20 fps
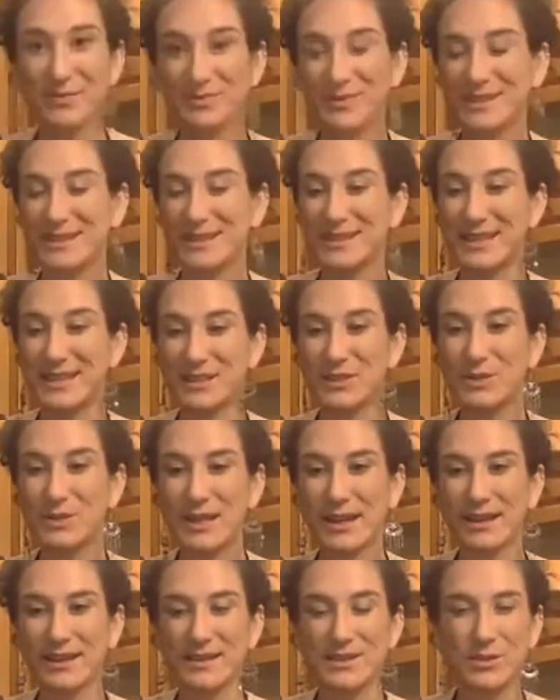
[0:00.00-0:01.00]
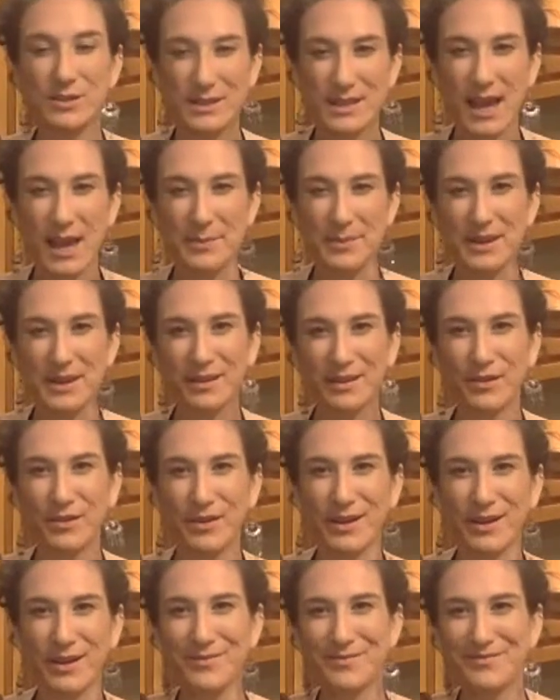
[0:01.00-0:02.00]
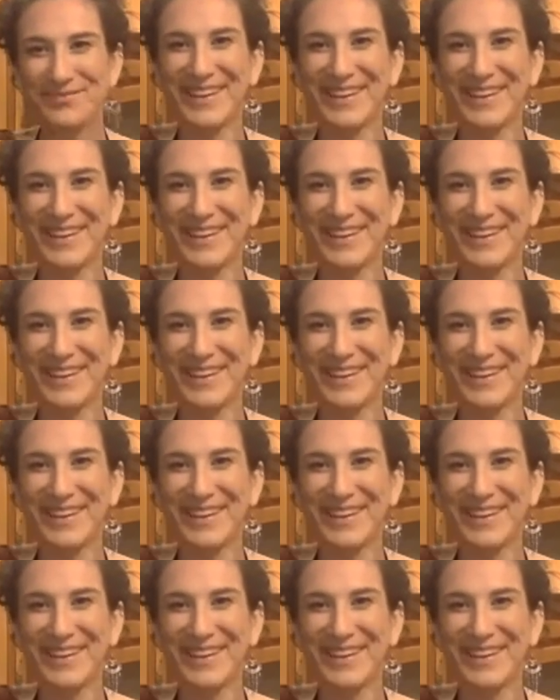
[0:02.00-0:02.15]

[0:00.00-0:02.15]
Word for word: It's going to take two seconds. You can time me. Are you ready?